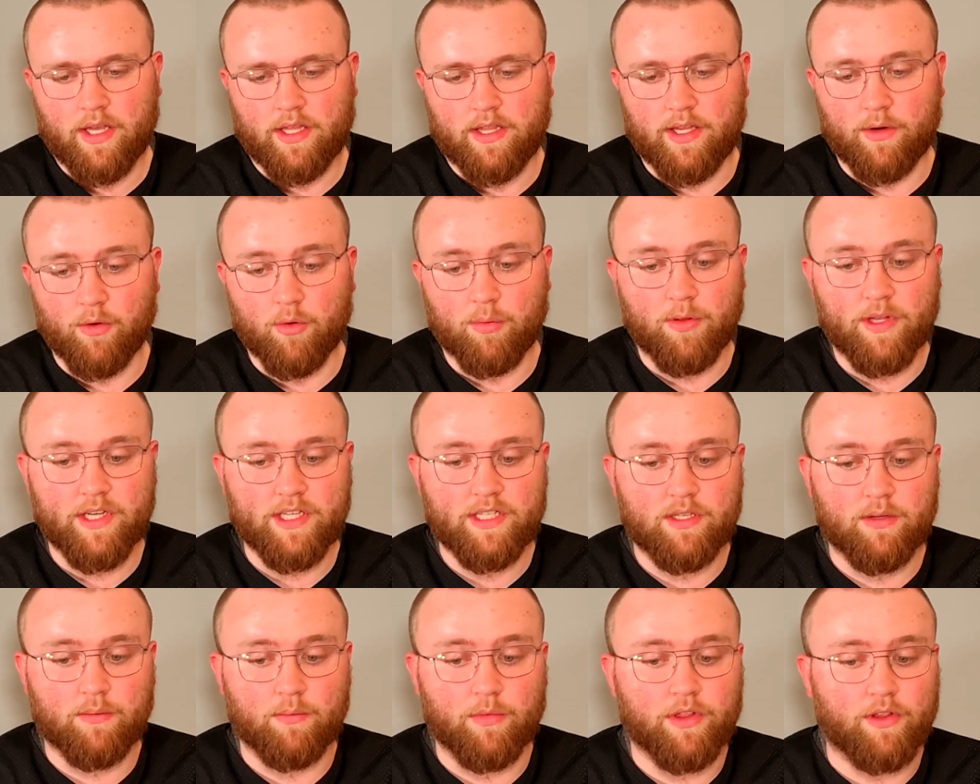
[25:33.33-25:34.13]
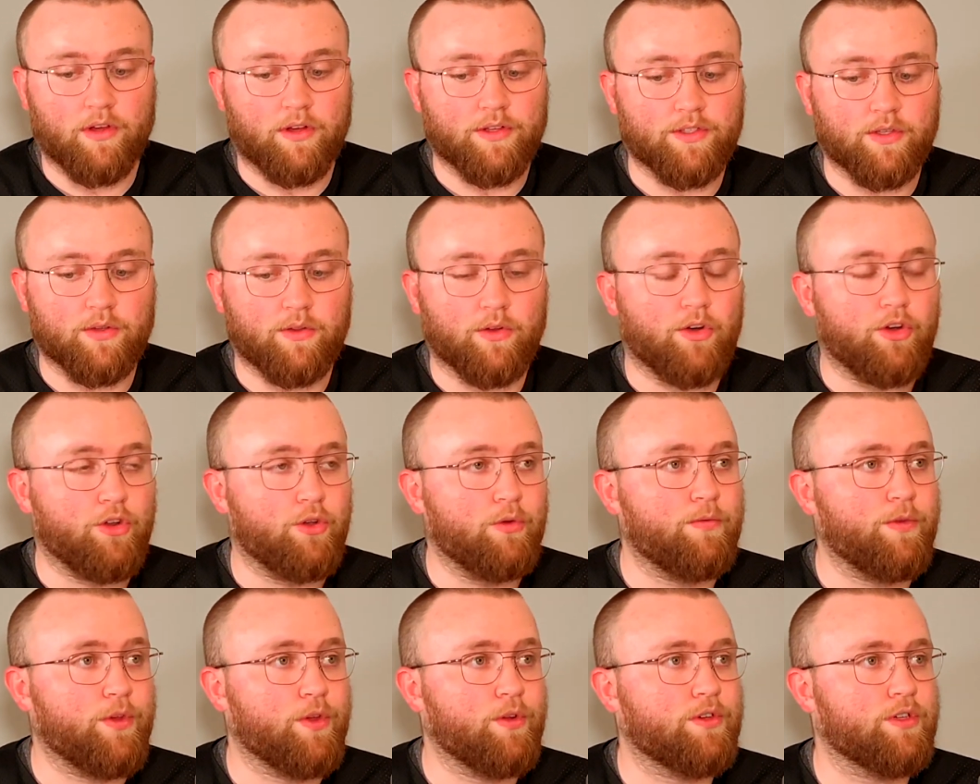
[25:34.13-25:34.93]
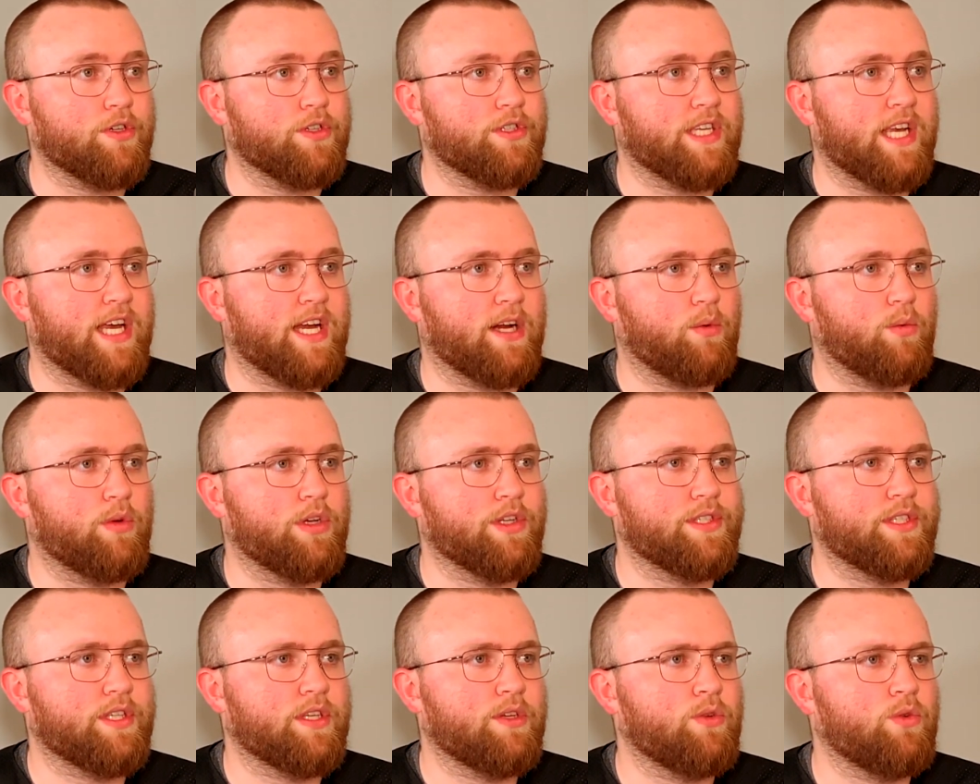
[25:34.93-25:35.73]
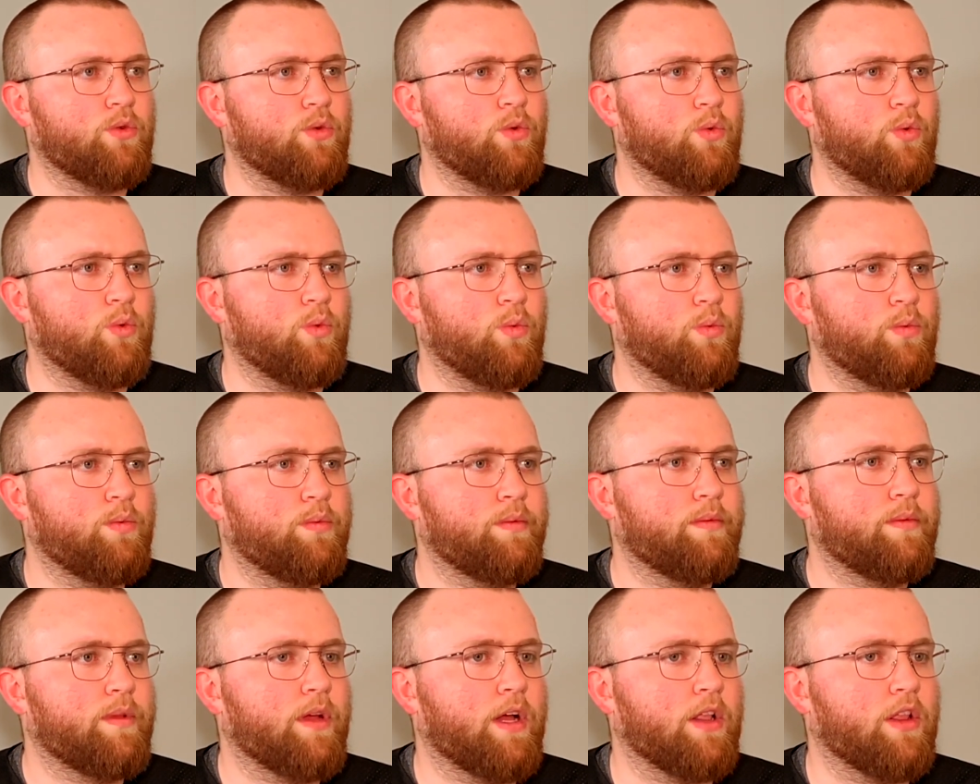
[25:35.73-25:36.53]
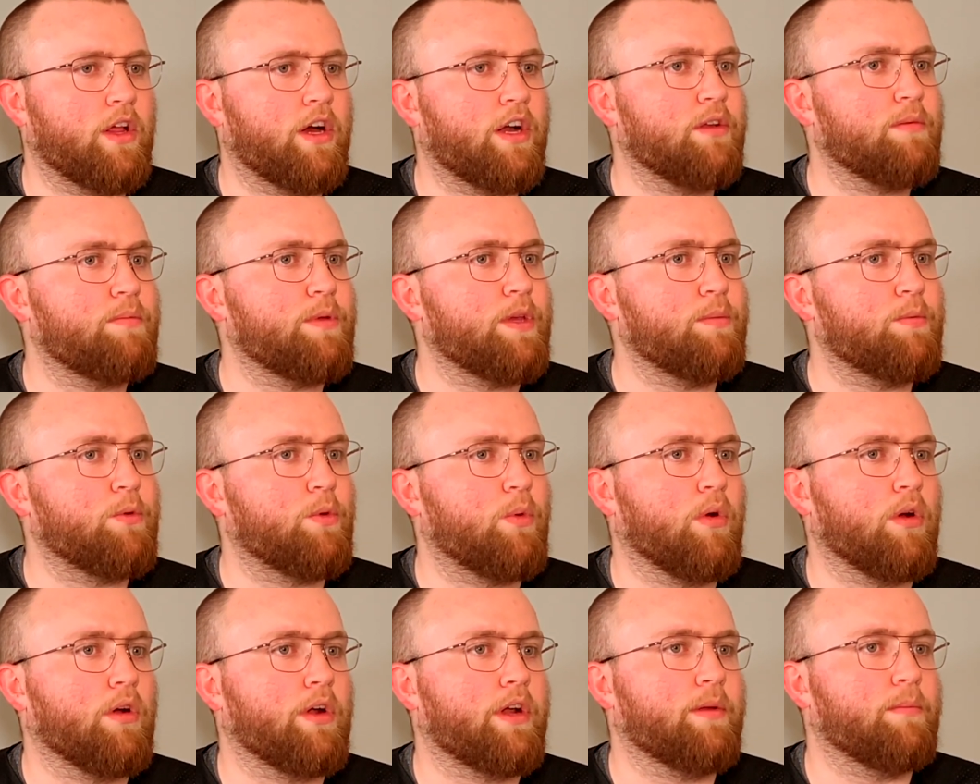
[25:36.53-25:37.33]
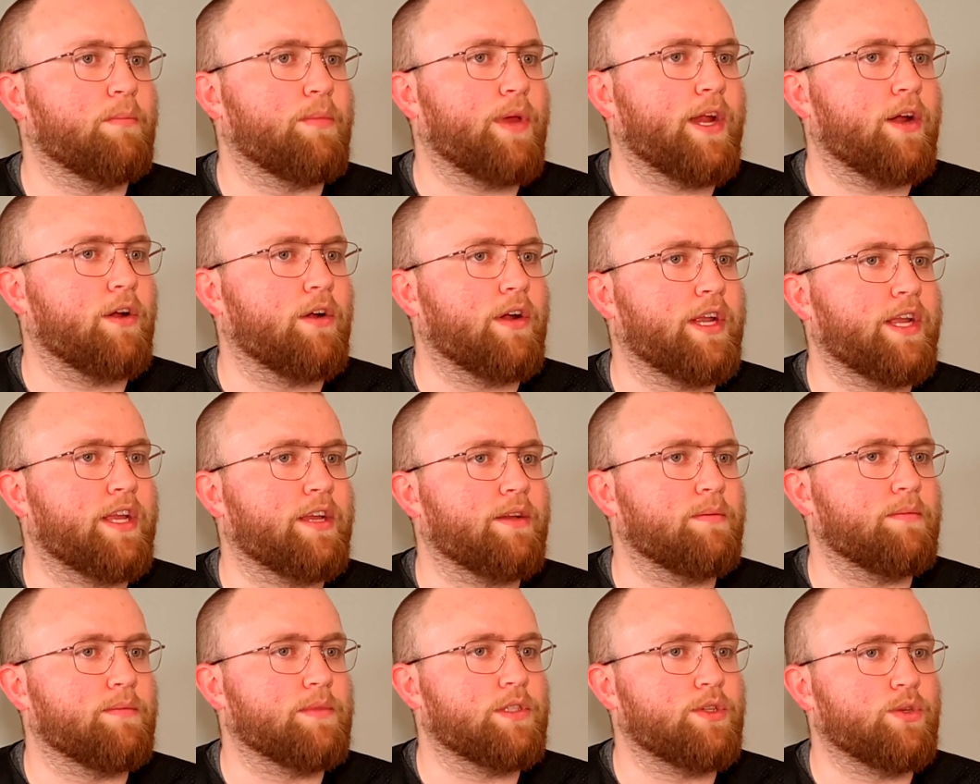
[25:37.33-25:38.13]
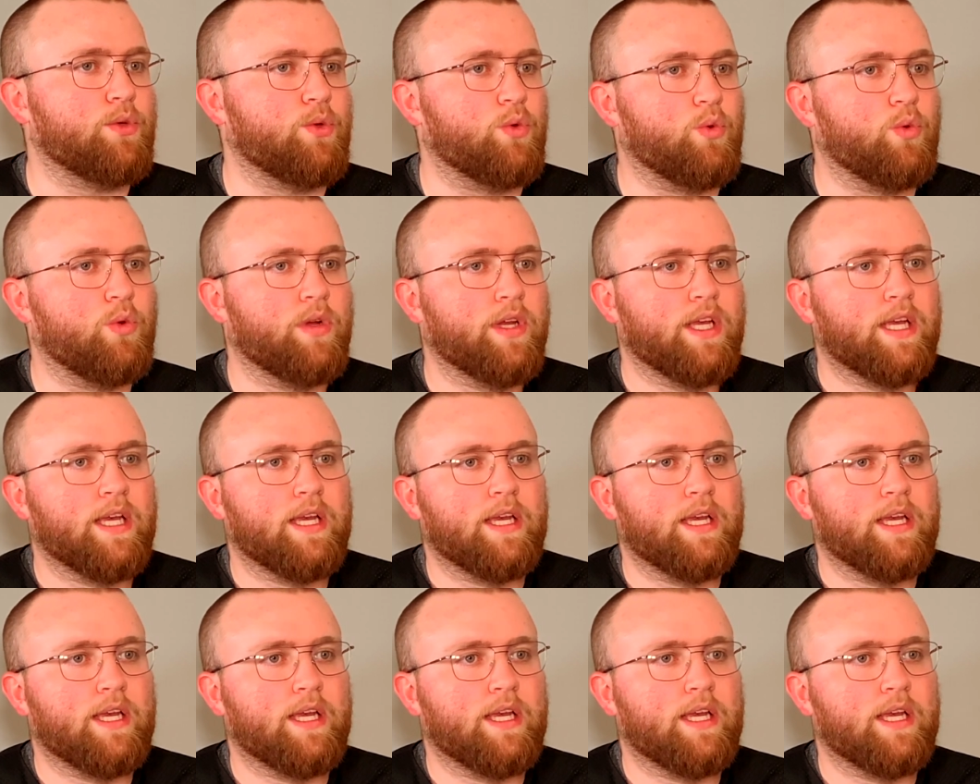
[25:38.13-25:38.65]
They replaced him with also their new future, Zach Wilson, who a lot of people were comparing him to